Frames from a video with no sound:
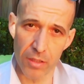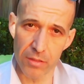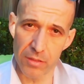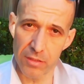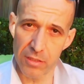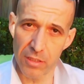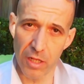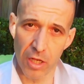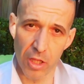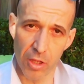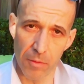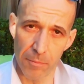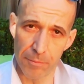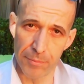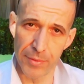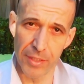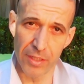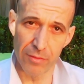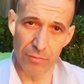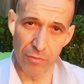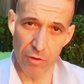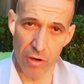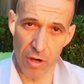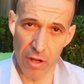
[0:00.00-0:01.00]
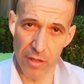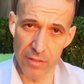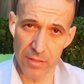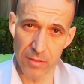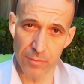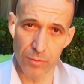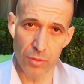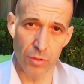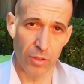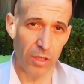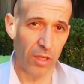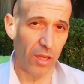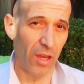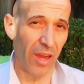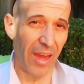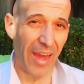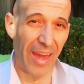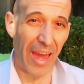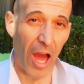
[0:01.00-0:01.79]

This is only on big rides. I'm talking